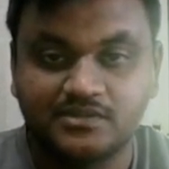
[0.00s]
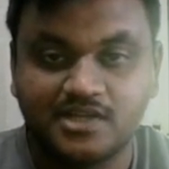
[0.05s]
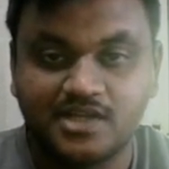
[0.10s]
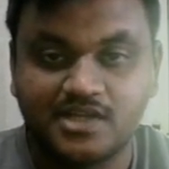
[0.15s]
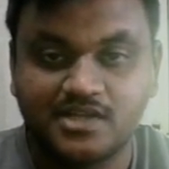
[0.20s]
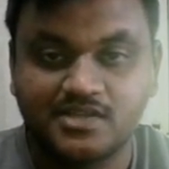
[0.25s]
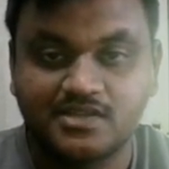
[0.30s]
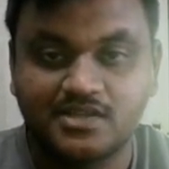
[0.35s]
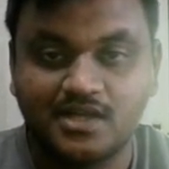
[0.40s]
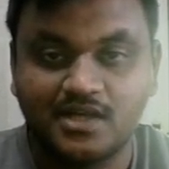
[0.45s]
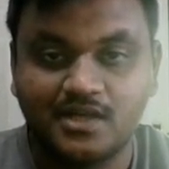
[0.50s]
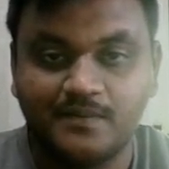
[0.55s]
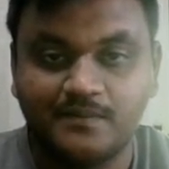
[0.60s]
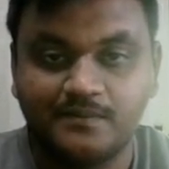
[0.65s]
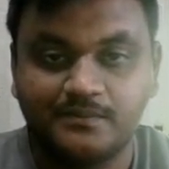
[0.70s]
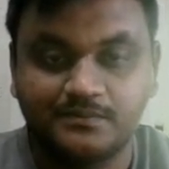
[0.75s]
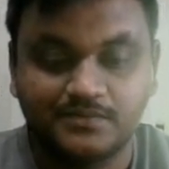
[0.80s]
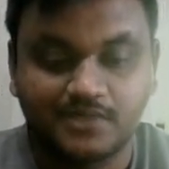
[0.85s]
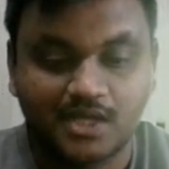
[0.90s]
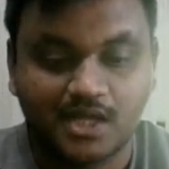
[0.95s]
change
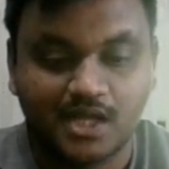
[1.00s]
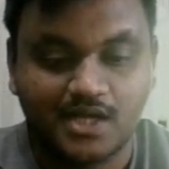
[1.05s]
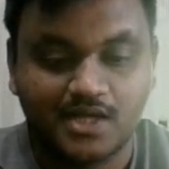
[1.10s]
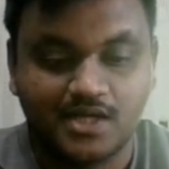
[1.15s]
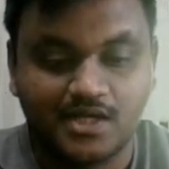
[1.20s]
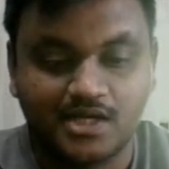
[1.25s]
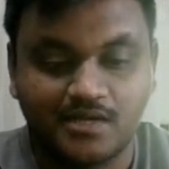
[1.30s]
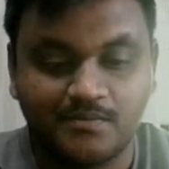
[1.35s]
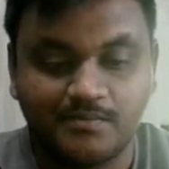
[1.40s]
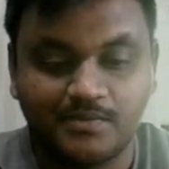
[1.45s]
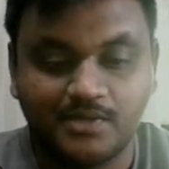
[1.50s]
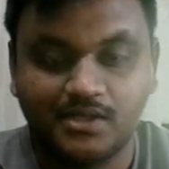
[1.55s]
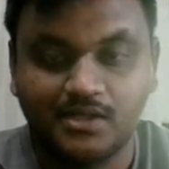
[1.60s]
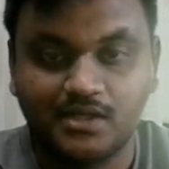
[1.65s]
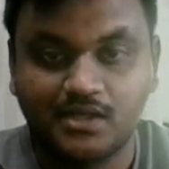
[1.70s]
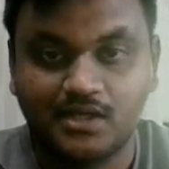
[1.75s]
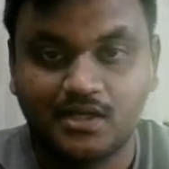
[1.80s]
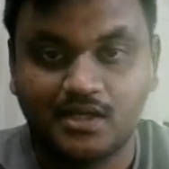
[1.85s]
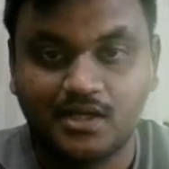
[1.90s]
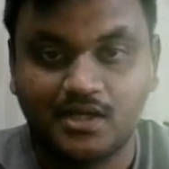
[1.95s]
the ID
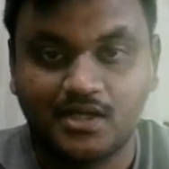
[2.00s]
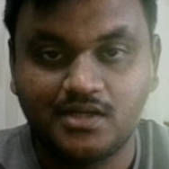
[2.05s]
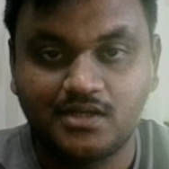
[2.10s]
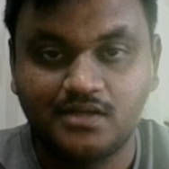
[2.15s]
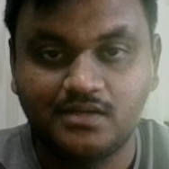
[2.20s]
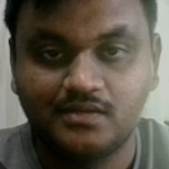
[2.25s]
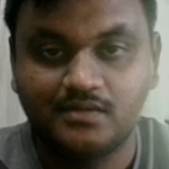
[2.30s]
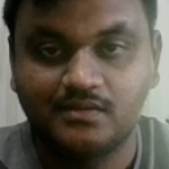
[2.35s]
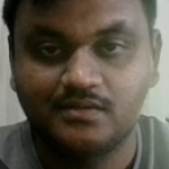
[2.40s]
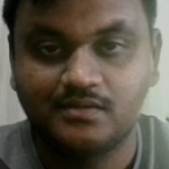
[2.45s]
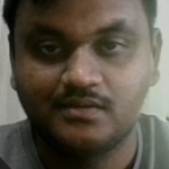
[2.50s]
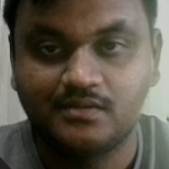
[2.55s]
number and